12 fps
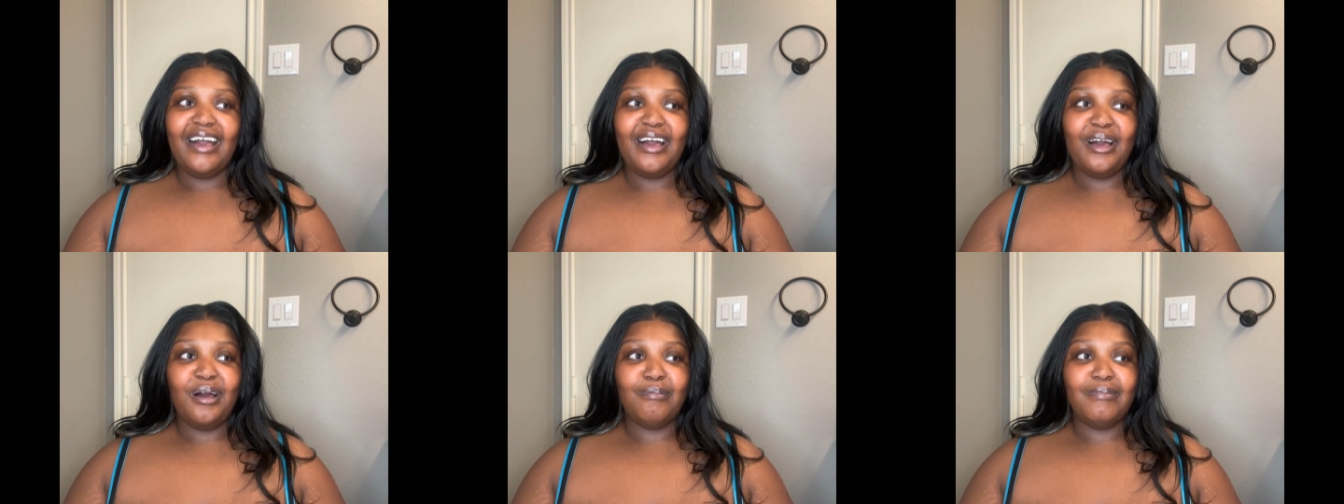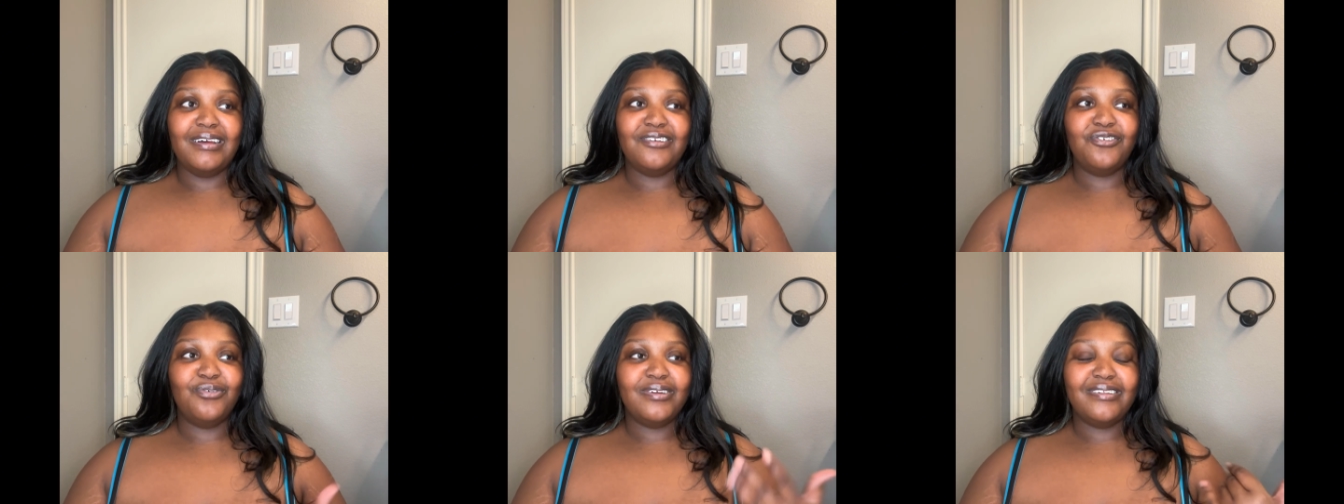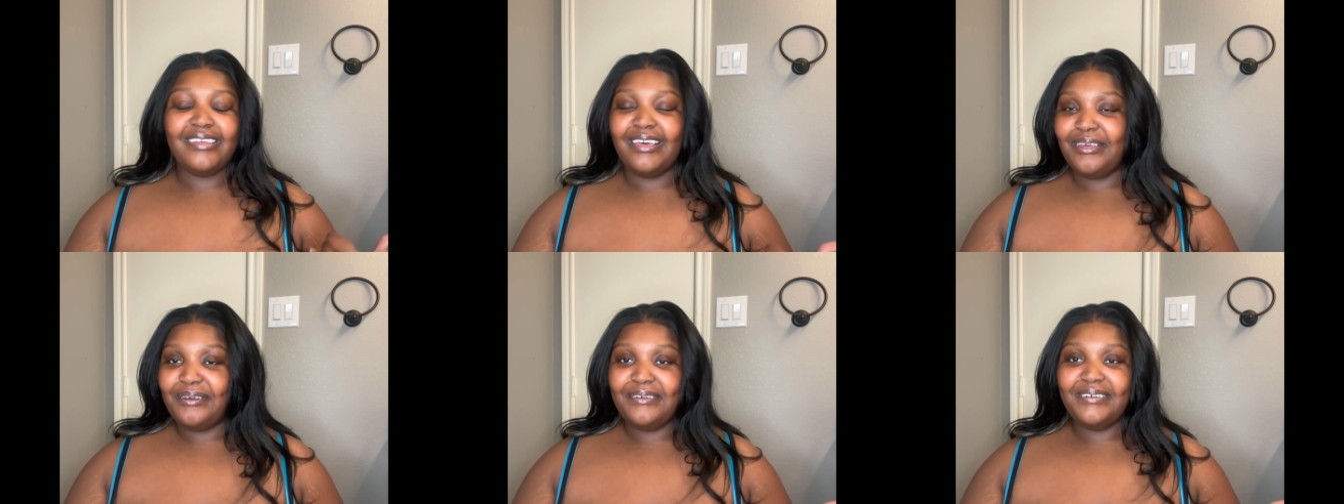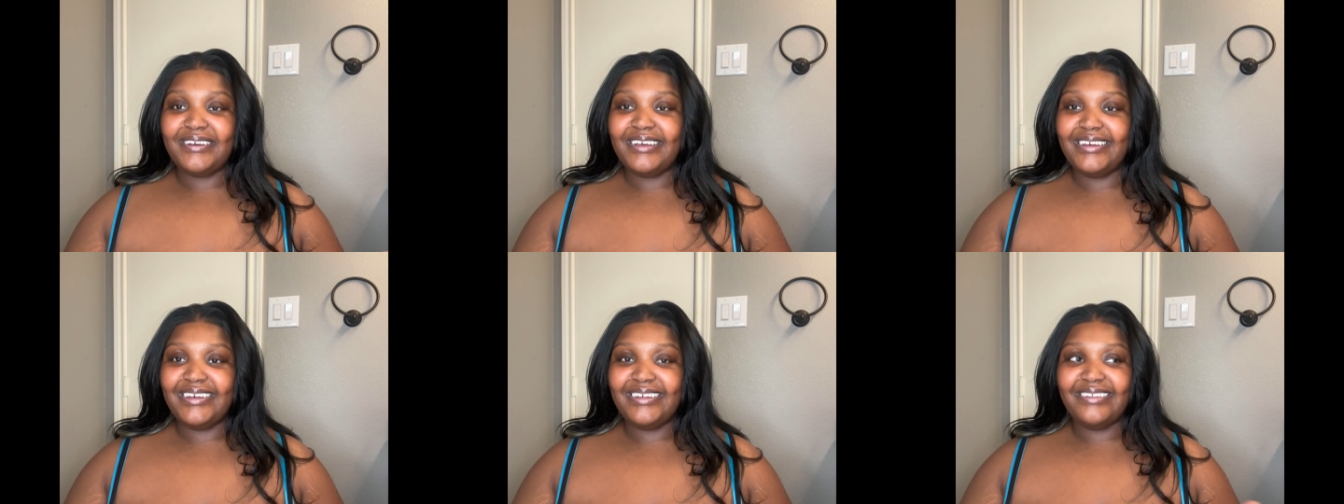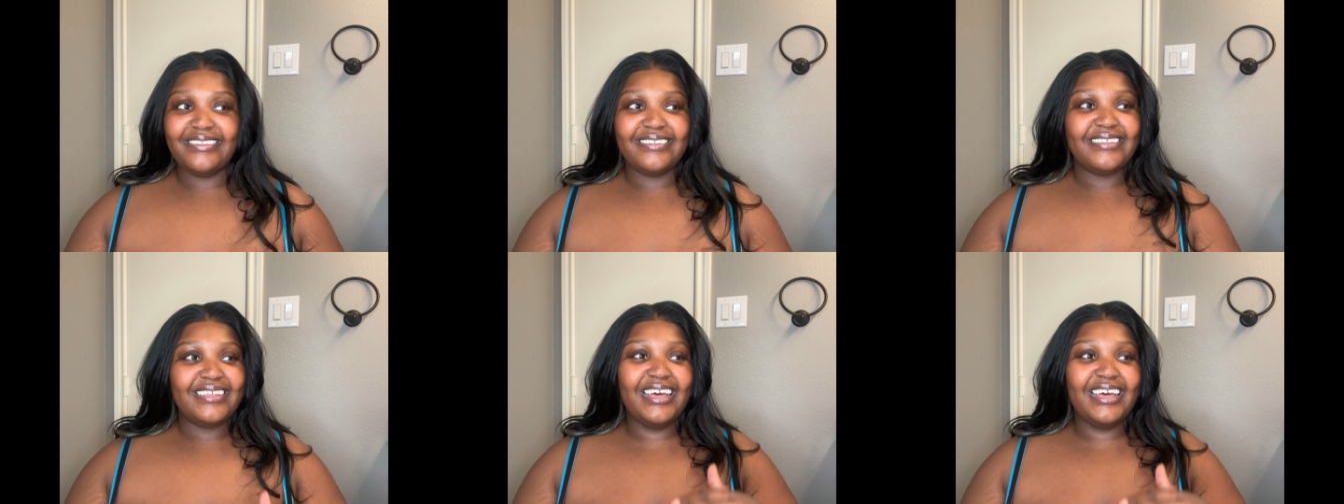As you could tell, because